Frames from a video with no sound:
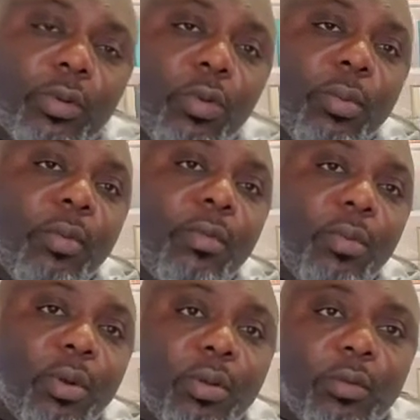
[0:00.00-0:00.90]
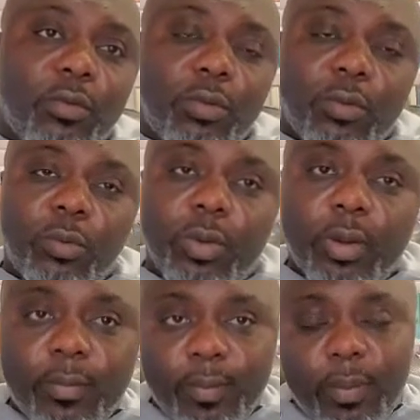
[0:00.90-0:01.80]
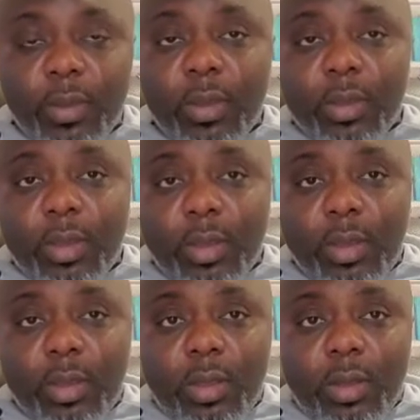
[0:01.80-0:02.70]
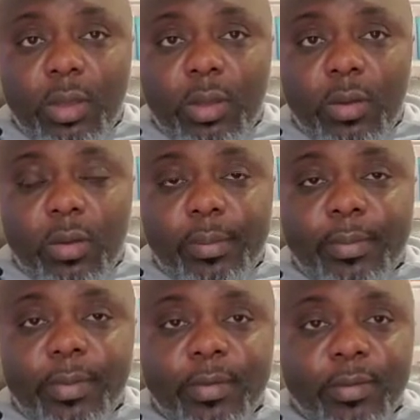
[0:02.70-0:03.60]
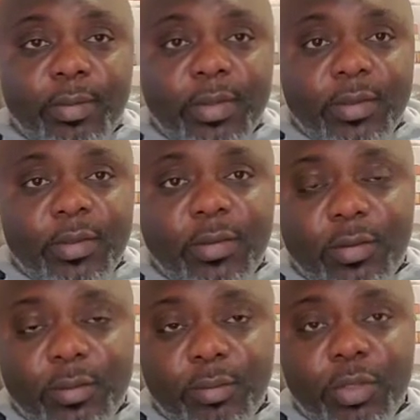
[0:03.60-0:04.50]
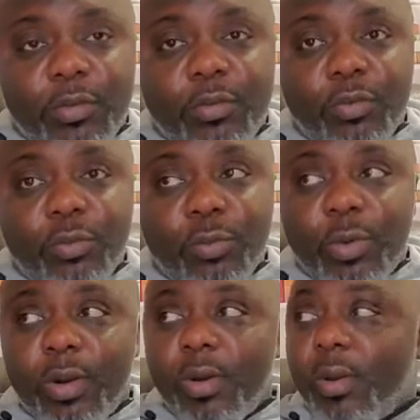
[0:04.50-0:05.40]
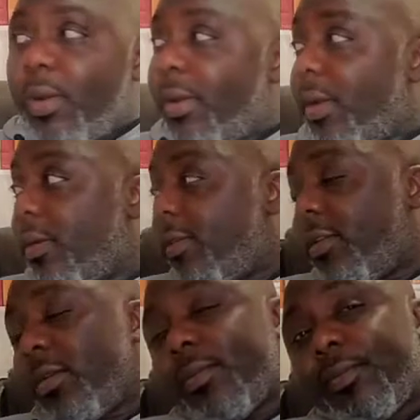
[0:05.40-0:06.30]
Hope everybody is doing well. I hope this message meets you well and healthy.